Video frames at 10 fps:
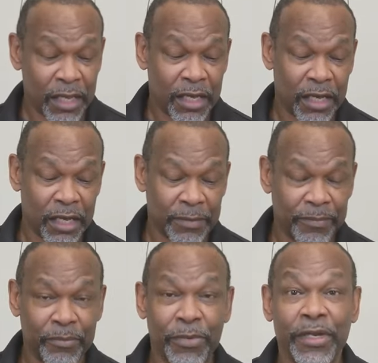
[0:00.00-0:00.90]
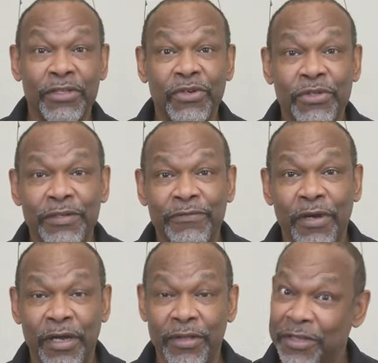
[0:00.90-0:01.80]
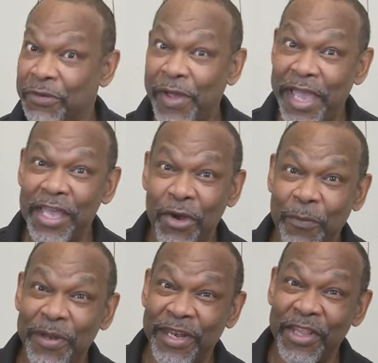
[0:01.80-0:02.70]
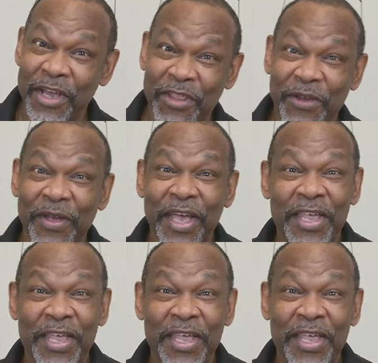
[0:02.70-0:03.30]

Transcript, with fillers: Uh, but in terms of uh, cracking open the other